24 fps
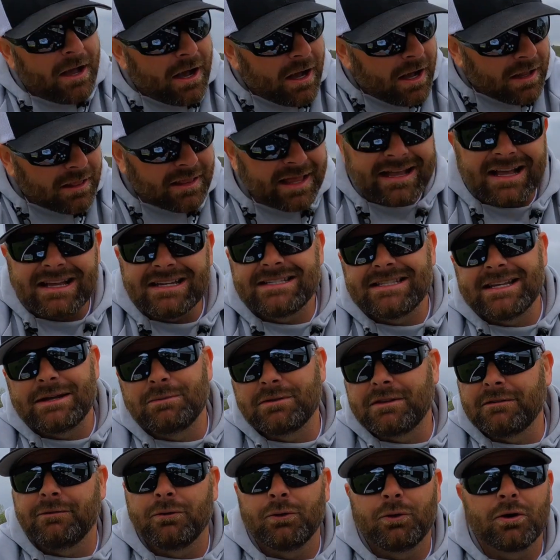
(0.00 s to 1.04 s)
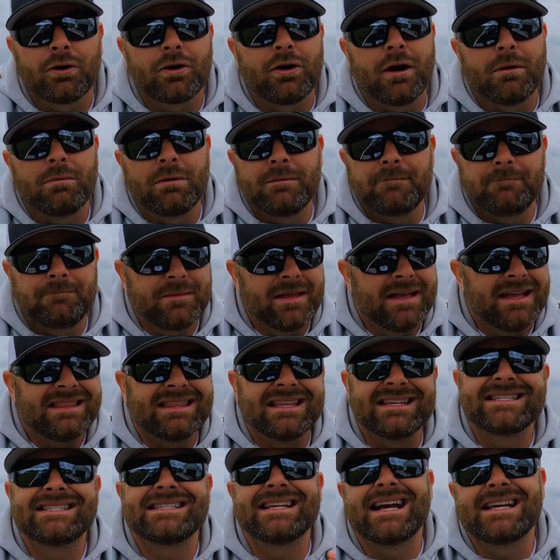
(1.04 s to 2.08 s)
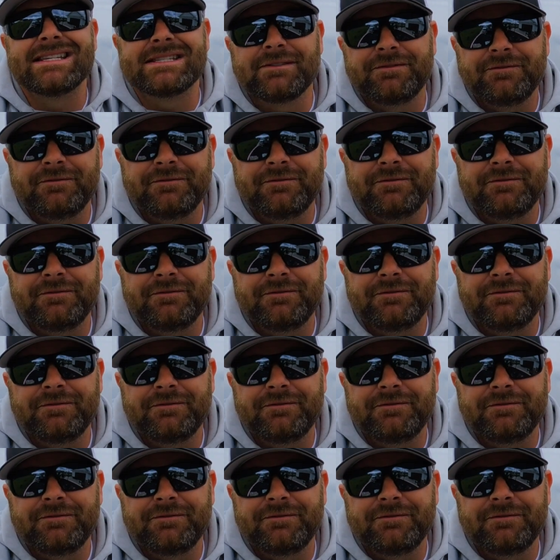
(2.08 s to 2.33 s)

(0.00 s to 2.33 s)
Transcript: like I said, with the fluorocarbon, the size